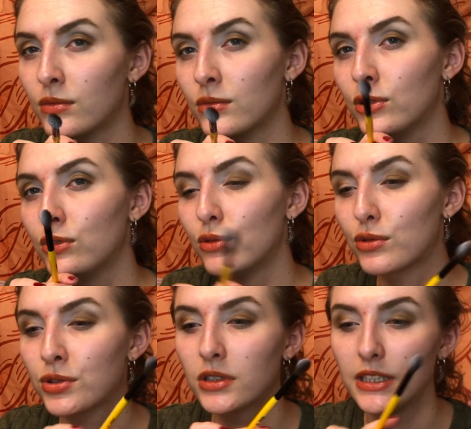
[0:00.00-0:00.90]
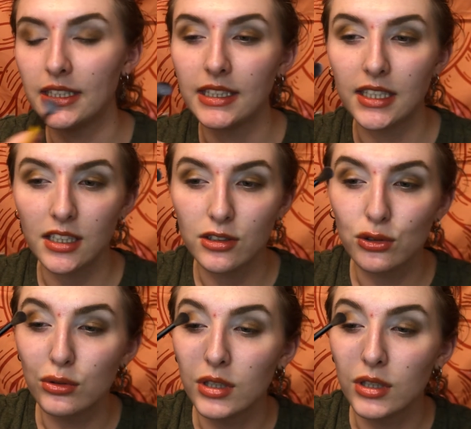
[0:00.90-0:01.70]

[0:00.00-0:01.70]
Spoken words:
neutral leaning into